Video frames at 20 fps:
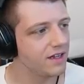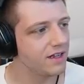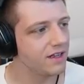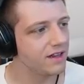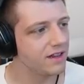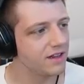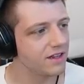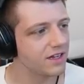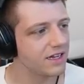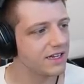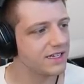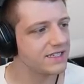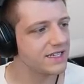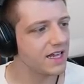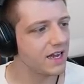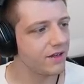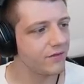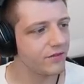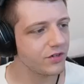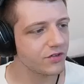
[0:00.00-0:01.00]
Look, he's
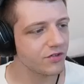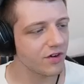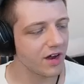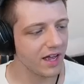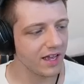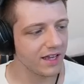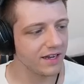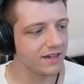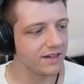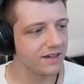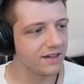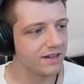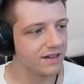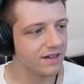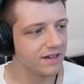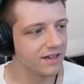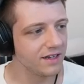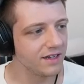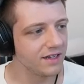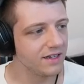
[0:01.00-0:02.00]
not even trying.
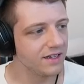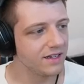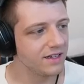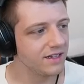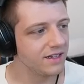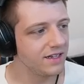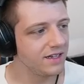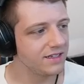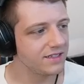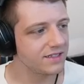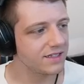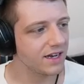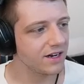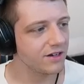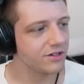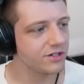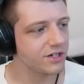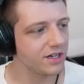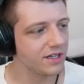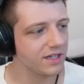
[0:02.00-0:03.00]
He's
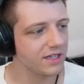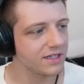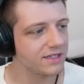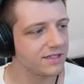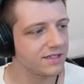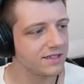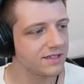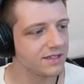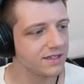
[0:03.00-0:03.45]
scared shitless.